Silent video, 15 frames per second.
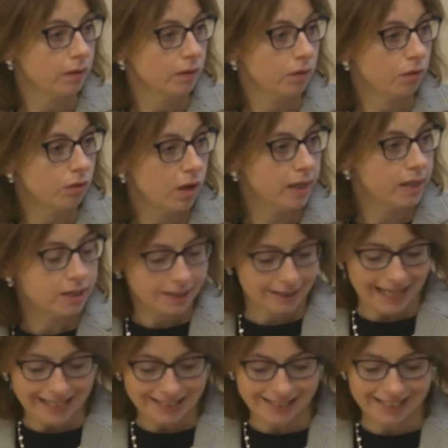All right,
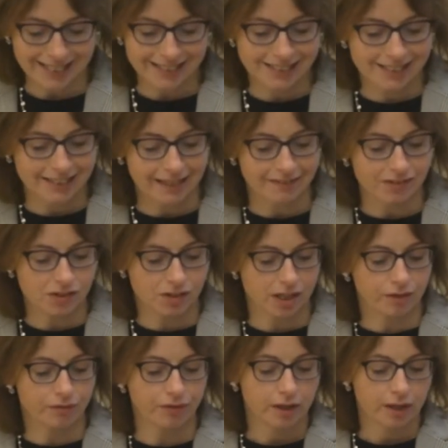that's an
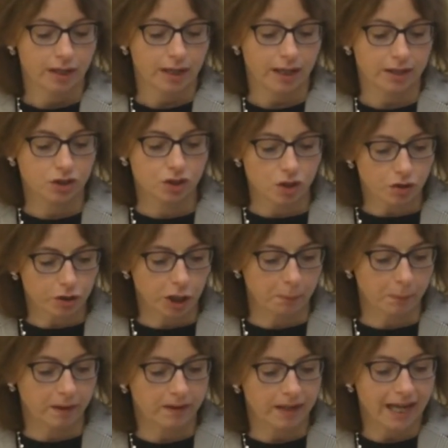extensive
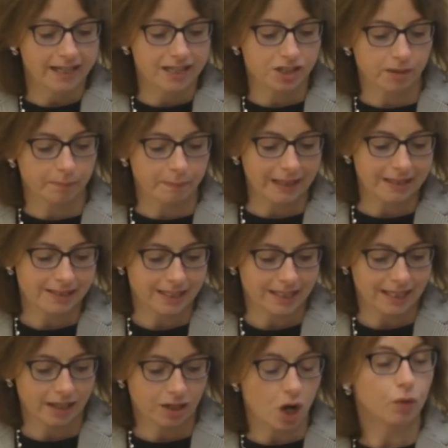document and is
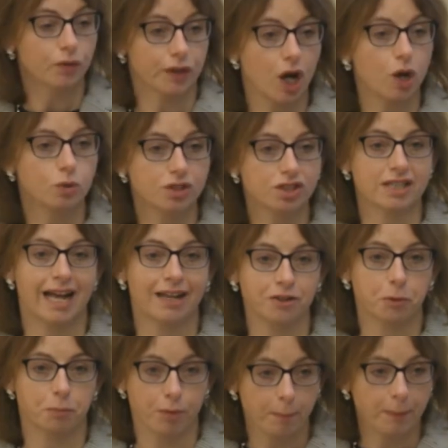basically the gold
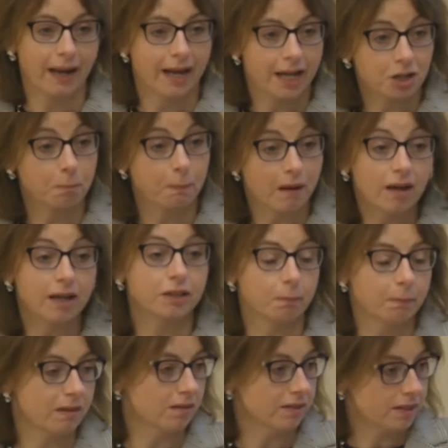standard prepared by the
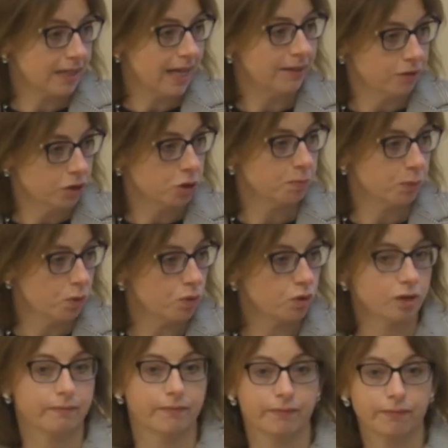Bar Standards
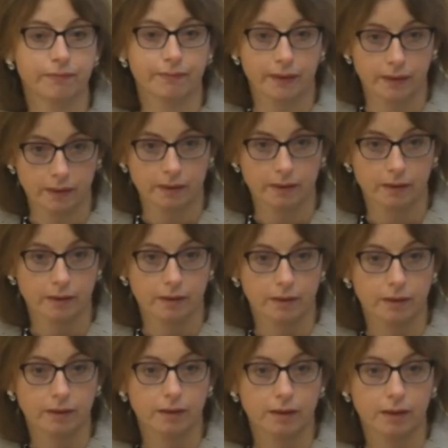Board.
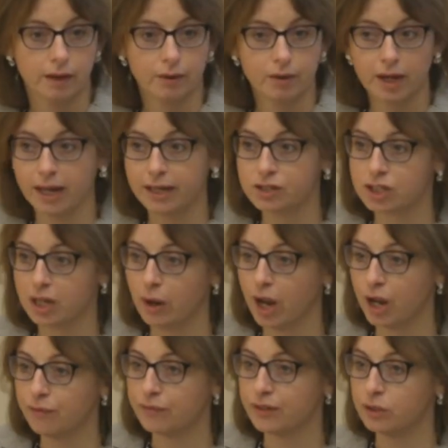Okay, so
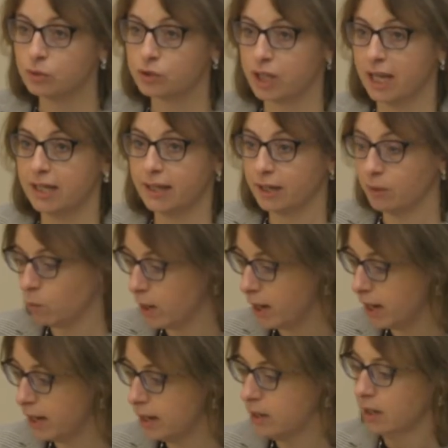hopefully you'll take that
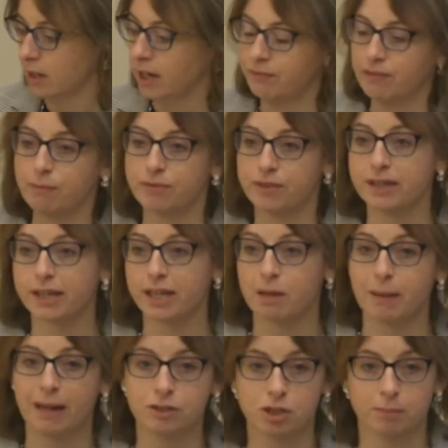away. If I'm thinking
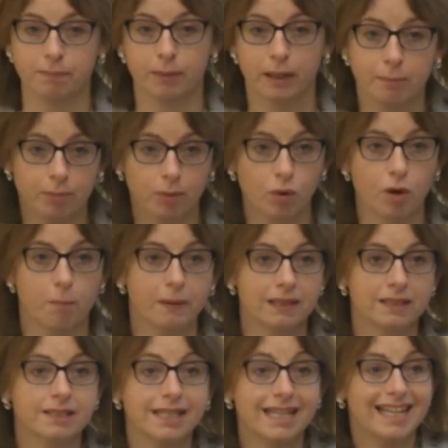about
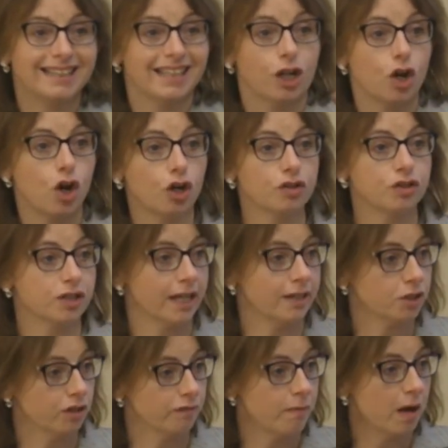employability in the
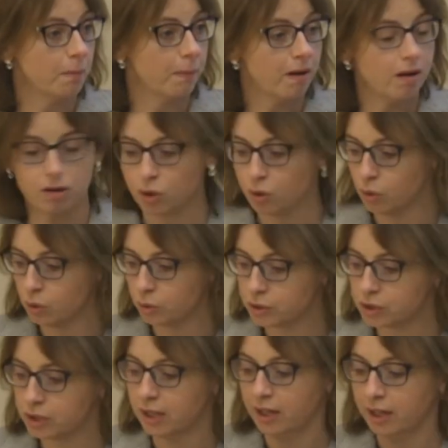context of my bar
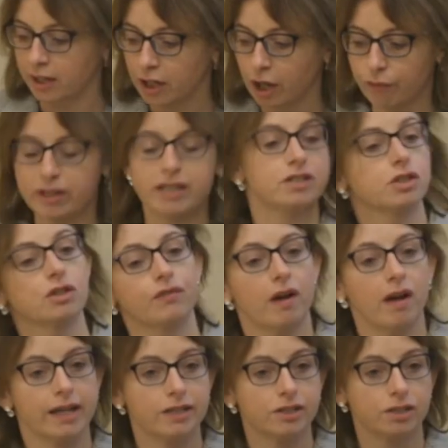course, careers
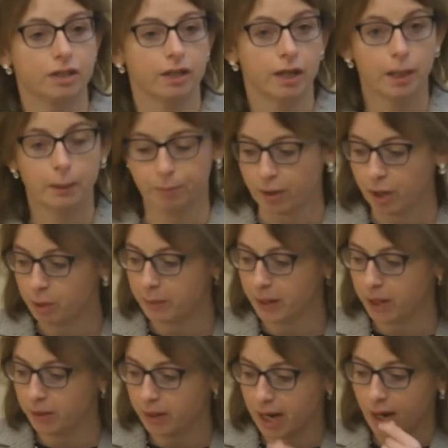advice, pro
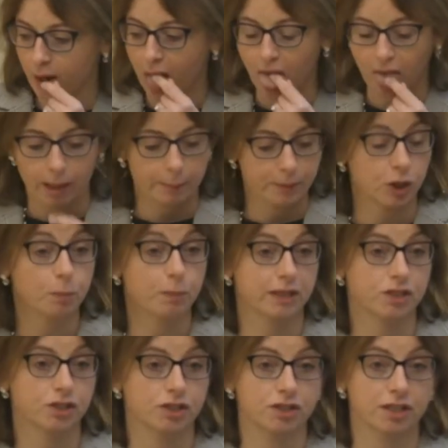bono,
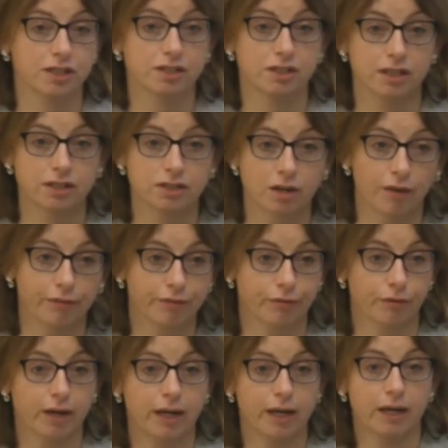pupillage statistics are
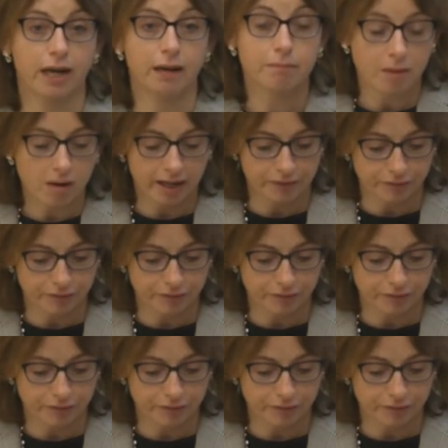three, in my